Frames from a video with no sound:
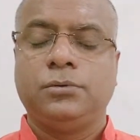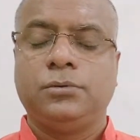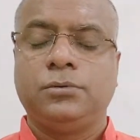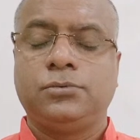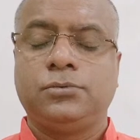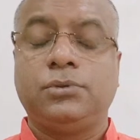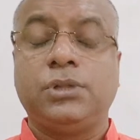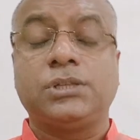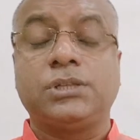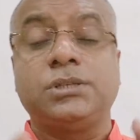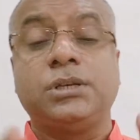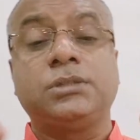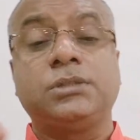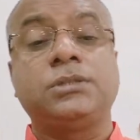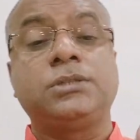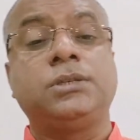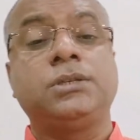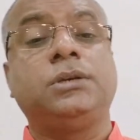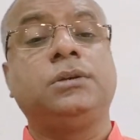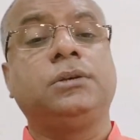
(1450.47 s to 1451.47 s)
to the
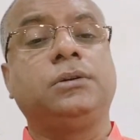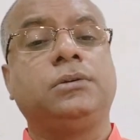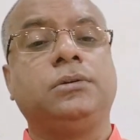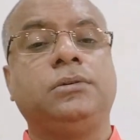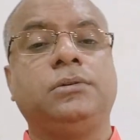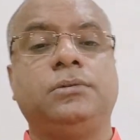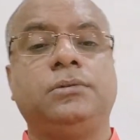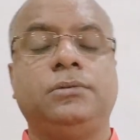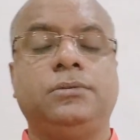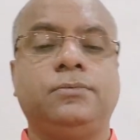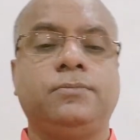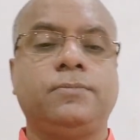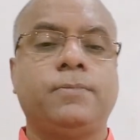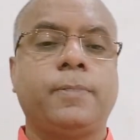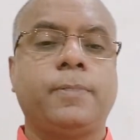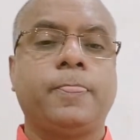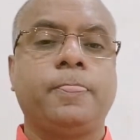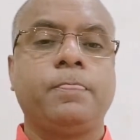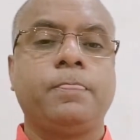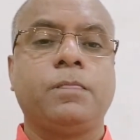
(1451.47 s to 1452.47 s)
satsang
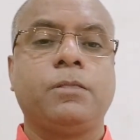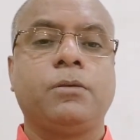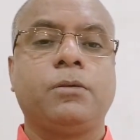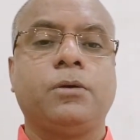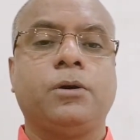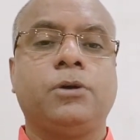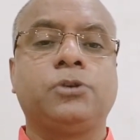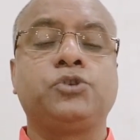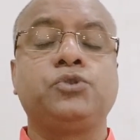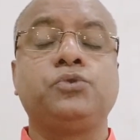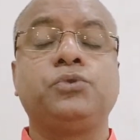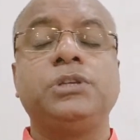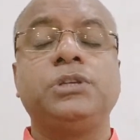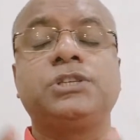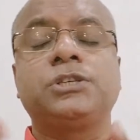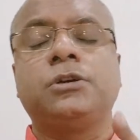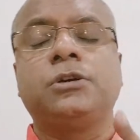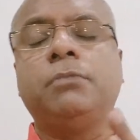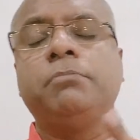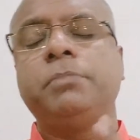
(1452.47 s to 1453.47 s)
or to this
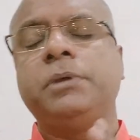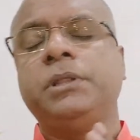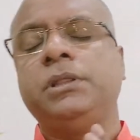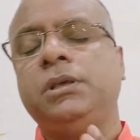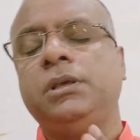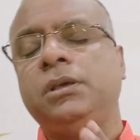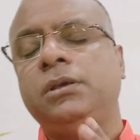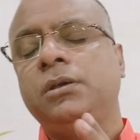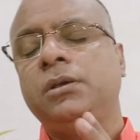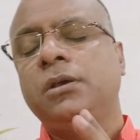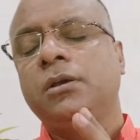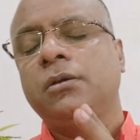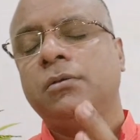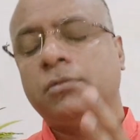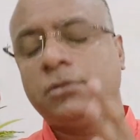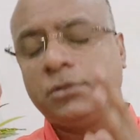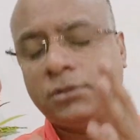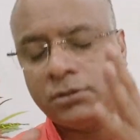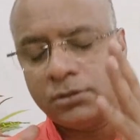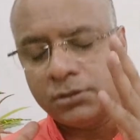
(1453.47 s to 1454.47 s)
company,
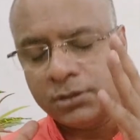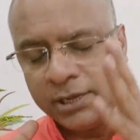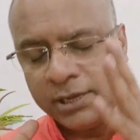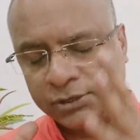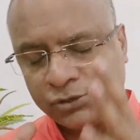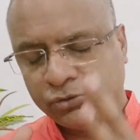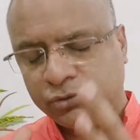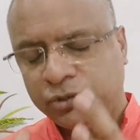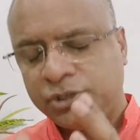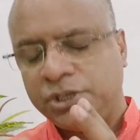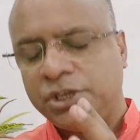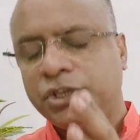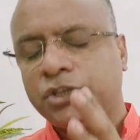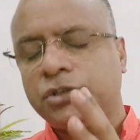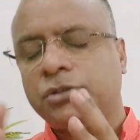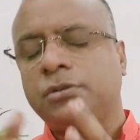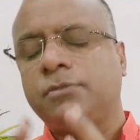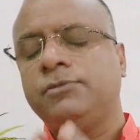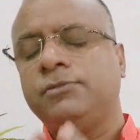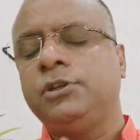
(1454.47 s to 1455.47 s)
the
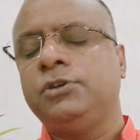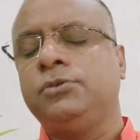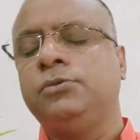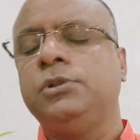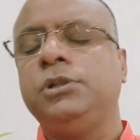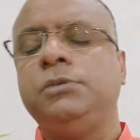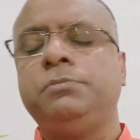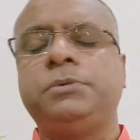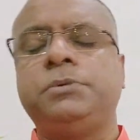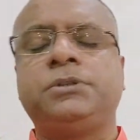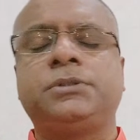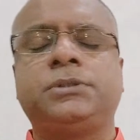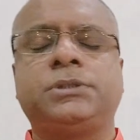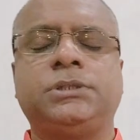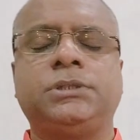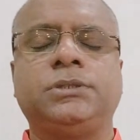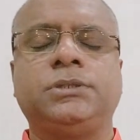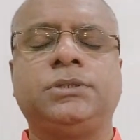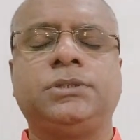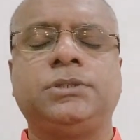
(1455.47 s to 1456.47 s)
association of the holy
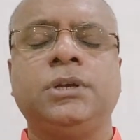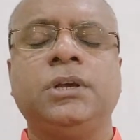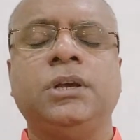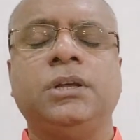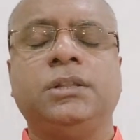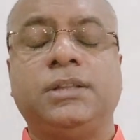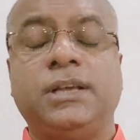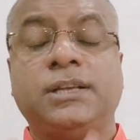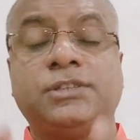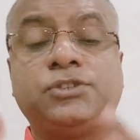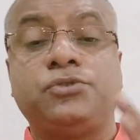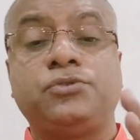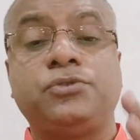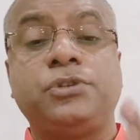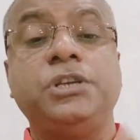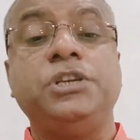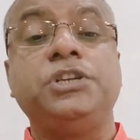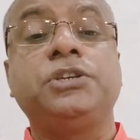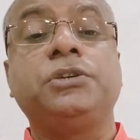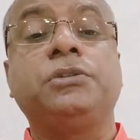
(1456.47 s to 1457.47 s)
persons, the
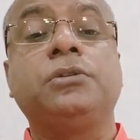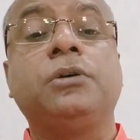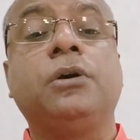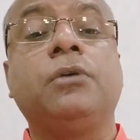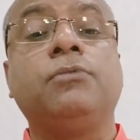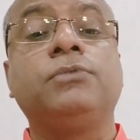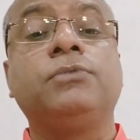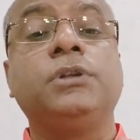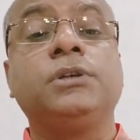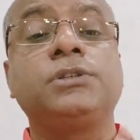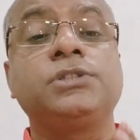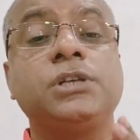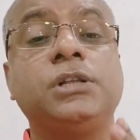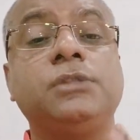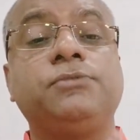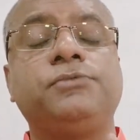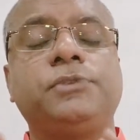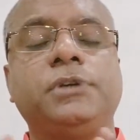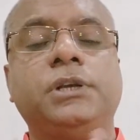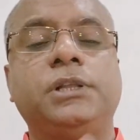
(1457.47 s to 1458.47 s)
association of the
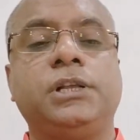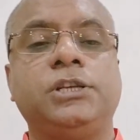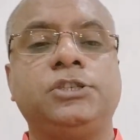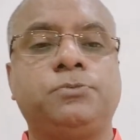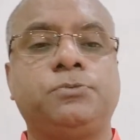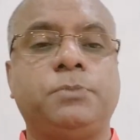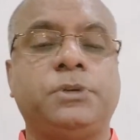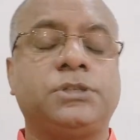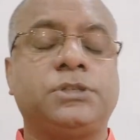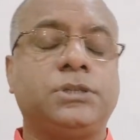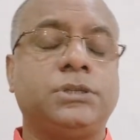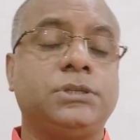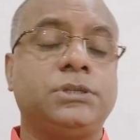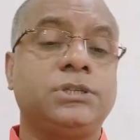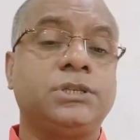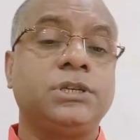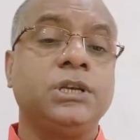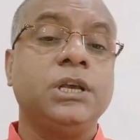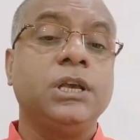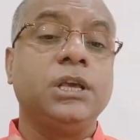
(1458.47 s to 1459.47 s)
self-realized
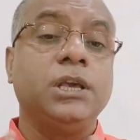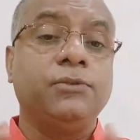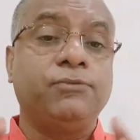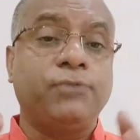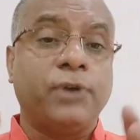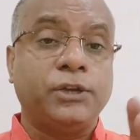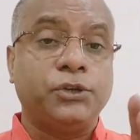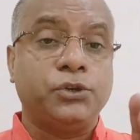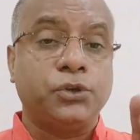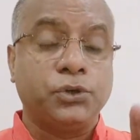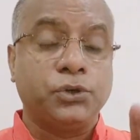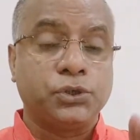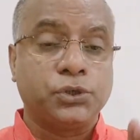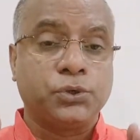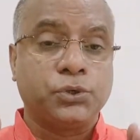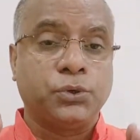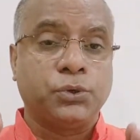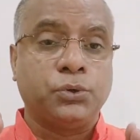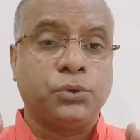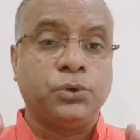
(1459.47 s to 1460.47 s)
persons, if I don't
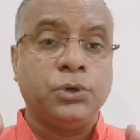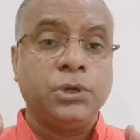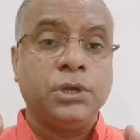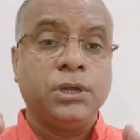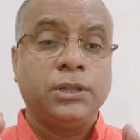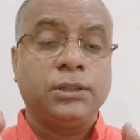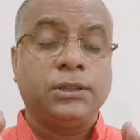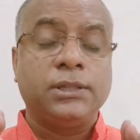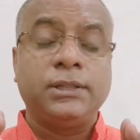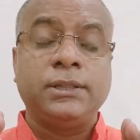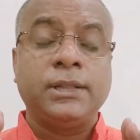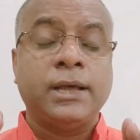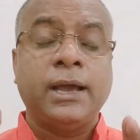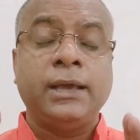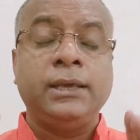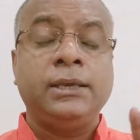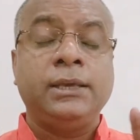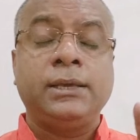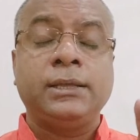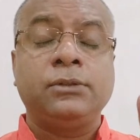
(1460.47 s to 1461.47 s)
go, then
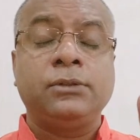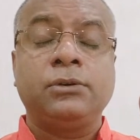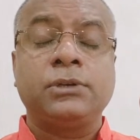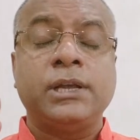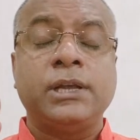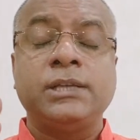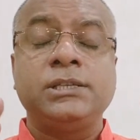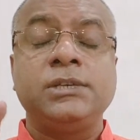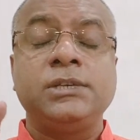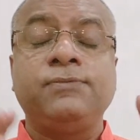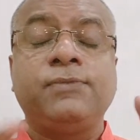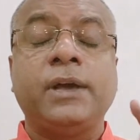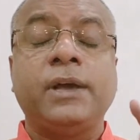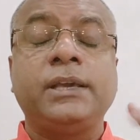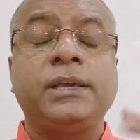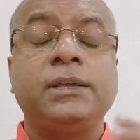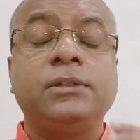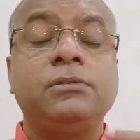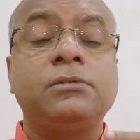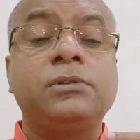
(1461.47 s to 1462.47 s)
I cannot
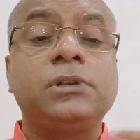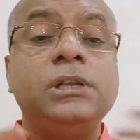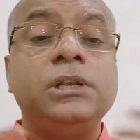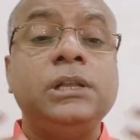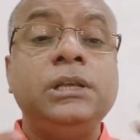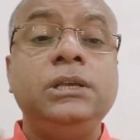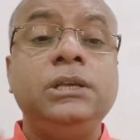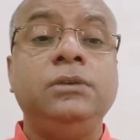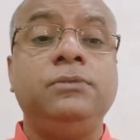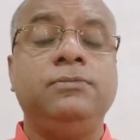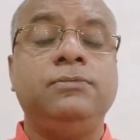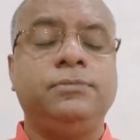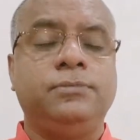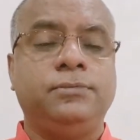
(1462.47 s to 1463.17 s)
leave.